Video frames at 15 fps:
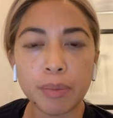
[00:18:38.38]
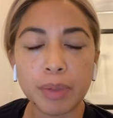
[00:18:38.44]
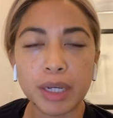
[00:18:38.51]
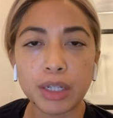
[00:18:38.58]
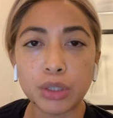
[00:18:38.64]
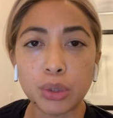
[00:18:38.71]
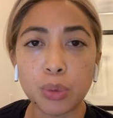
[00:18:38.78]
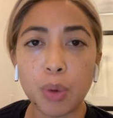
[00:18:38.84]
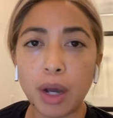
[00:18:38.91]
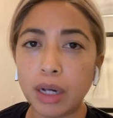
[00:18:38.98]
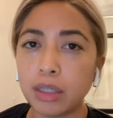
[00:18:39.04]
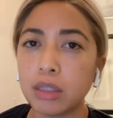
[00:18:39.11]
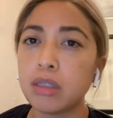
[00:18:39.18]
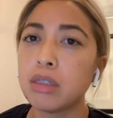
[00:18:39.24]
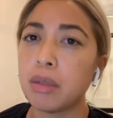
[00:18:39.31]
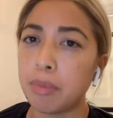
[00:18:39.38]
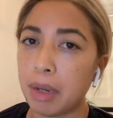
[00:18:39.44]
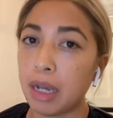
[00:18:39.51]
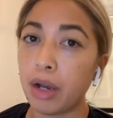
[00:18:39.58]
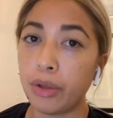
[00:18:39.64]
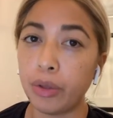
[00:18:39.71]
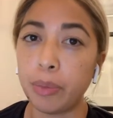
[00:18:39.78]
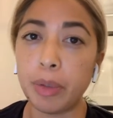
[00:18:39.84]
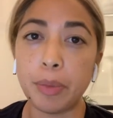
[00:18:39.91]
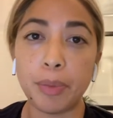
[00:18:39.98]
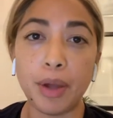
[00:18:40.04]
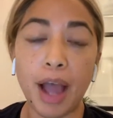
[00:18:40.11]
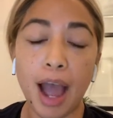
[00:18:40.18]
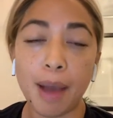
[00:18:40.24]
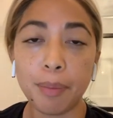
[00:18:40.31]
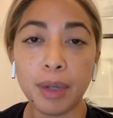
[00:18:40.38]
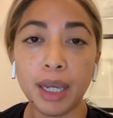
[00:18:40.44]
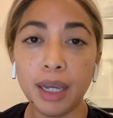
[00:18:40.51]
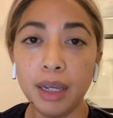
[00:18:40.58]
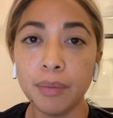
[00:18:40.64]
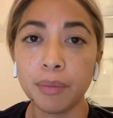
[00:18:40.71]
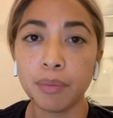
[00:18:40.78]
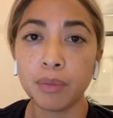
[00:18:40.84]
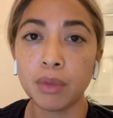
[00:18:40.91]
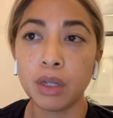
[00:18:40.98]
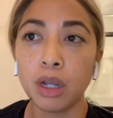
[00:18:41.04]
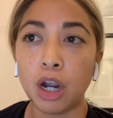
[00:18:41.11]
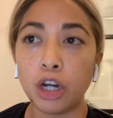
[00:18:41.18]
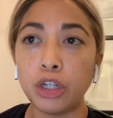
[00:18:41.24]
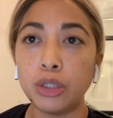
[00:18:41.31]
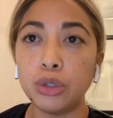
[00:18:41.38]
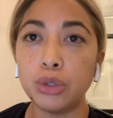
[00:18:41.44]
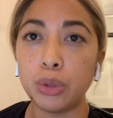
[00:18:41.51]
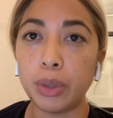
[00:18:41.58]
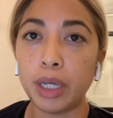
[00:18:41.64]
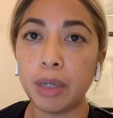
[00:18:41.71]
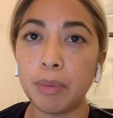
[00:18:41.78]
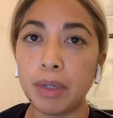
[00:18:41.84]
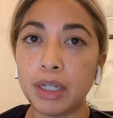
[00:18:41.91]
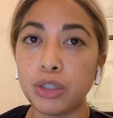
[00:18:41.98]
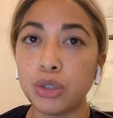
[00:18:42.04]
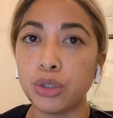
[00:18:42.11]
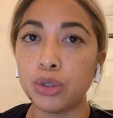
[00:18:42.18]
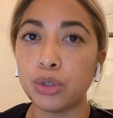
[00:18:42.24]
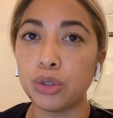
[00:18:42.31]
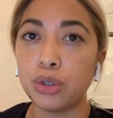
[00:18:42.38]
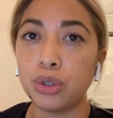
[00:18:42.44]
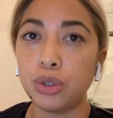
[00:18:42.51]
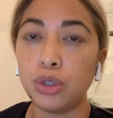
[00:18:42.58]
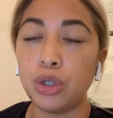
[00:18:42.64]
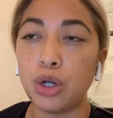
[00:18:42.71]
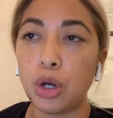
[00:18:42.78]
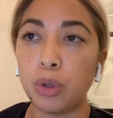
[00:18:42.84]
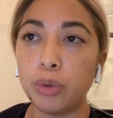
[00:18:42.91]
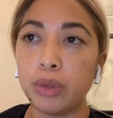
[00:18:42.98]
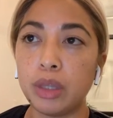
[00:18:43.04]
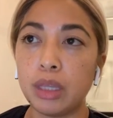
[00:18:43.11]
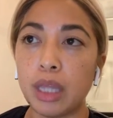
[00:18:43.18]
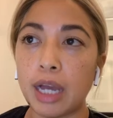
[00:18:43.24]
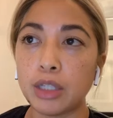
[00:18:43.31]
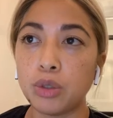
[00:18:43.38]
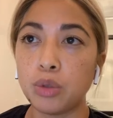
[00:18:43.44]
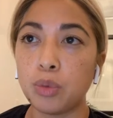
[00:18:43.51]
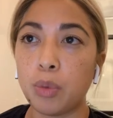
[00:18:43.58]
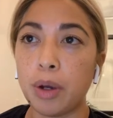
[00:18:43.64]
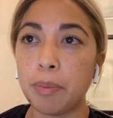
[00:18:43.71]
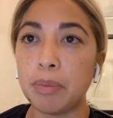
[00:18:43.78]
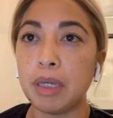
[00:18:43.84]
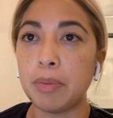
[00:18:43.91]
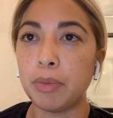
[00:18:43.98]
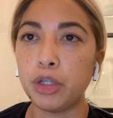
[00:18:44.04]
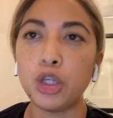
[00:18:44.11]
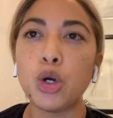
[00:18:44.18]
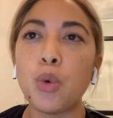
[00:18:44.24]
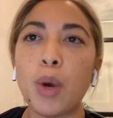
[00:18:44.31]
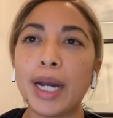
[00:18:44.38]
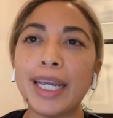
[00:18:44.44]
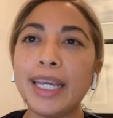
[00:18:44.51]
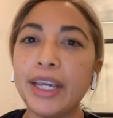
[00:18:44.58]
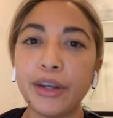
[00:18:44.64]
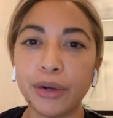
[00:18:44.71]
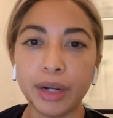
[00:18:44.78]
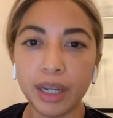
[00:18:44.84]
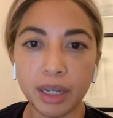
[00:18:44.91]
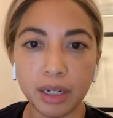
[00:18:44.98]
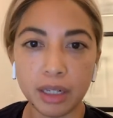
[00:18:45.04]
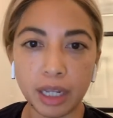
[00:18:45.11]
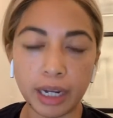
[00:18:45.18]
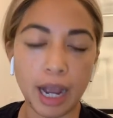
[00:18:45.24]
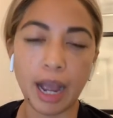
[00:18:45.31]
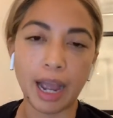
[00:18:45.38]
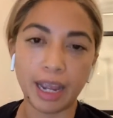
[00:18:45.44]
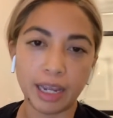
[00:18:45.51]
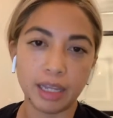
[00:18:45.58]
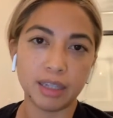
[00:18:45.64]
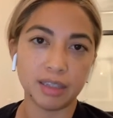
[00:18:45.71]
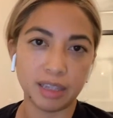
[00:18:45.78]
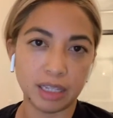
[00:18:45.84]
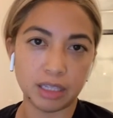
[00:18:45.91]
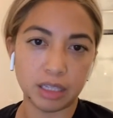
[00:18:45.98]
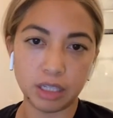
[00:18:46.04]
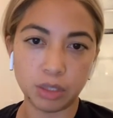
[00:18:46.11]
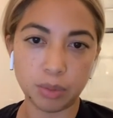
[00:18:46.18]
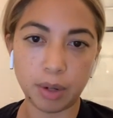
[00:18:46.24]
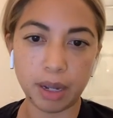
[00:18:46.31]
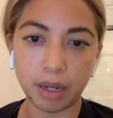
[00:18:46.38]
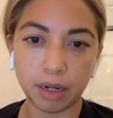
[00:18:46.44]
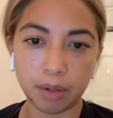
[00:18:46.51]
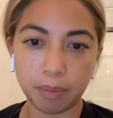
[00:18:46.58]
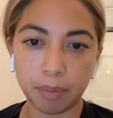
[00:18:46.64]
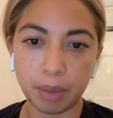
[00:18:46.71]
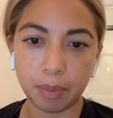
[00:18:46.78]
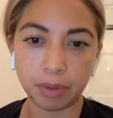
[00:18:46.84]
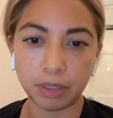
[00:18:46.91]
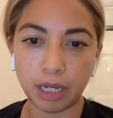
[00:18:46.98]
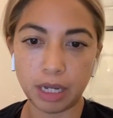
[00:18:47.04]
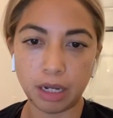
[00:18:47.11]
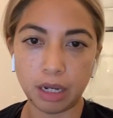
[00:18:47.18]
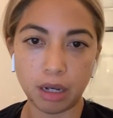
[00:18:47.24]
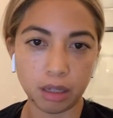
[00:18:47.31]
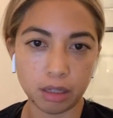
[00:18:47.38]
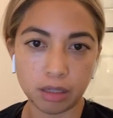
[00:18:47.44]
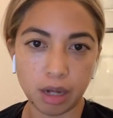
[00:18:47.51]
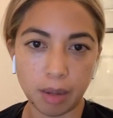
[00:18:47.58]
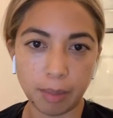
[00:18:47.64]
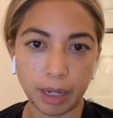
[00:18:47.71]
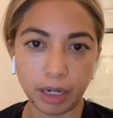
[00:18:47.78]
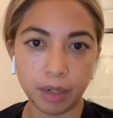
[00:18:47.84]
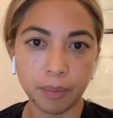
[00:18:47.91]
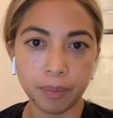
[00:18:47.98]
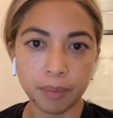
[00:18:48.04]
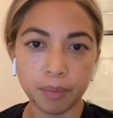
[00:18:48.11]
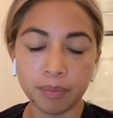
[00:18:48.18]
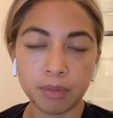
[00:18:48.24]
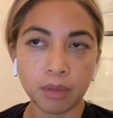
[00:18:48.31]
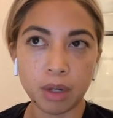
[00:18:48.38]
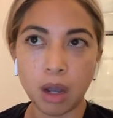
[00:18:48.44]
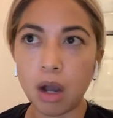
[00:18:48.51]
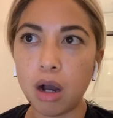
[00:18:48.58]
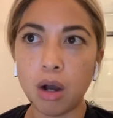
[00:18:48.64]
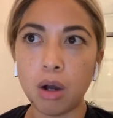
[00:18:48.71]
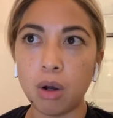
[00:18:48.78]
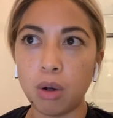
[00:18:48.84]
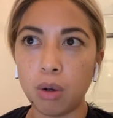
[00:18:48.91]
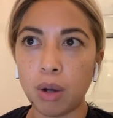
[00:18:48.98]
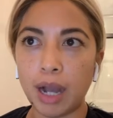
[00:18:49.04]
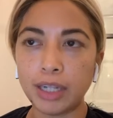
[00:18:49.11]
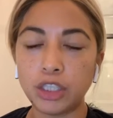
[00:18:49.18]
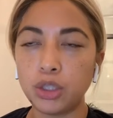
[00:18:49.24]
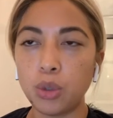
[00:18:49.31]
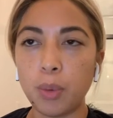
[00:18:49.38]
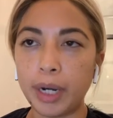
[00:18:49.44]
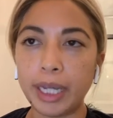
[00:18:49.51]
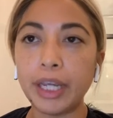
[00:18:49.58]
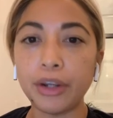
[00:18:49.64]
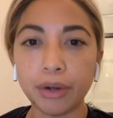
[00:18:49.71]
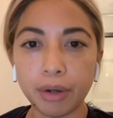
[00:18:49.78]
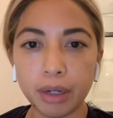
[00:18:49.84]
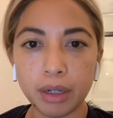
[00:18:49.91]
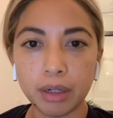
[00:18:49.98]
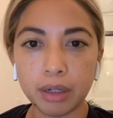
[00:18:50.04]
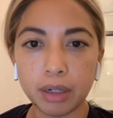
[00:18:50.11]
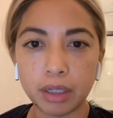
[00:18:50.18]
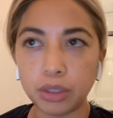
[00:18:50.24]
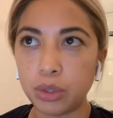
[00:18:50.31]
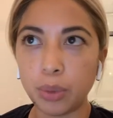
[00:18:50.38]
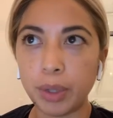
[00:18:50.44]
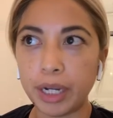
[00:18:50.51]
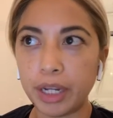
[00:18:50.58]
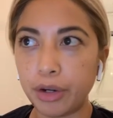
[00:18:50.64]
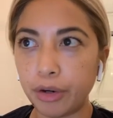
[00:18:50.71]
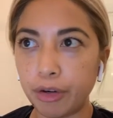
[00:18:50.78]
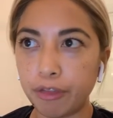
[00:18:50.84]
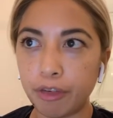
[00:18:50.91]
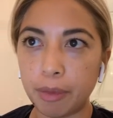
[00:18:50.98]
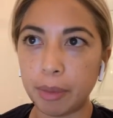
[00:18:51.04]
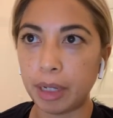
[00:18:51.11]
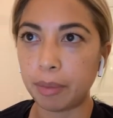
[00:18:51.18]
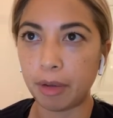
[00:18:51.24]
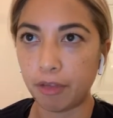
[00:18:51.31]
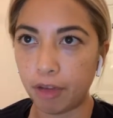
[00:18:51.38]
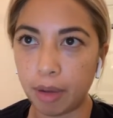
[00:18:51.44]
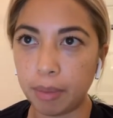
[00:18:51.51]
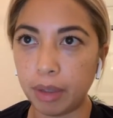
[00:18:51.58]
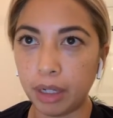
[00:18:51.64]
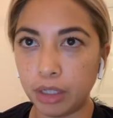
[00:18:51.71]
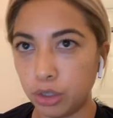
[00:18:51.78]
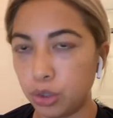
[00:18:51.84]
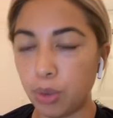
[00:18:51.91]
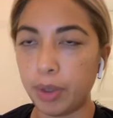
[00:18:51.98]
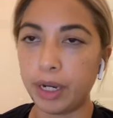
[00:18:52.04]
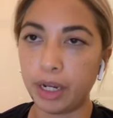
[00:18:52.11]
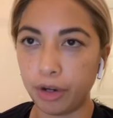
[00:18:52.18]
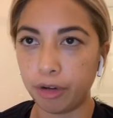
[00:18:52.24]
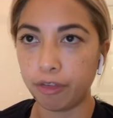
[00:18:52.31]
Are you doing it because you know, that's what people, you don't want to hear it? Like, this is what people say all the time. Like, oh, I just don't want to hear it. I just don't want to hear it from like my family. I just don't want to hear it from like my husband or my kids or whatever.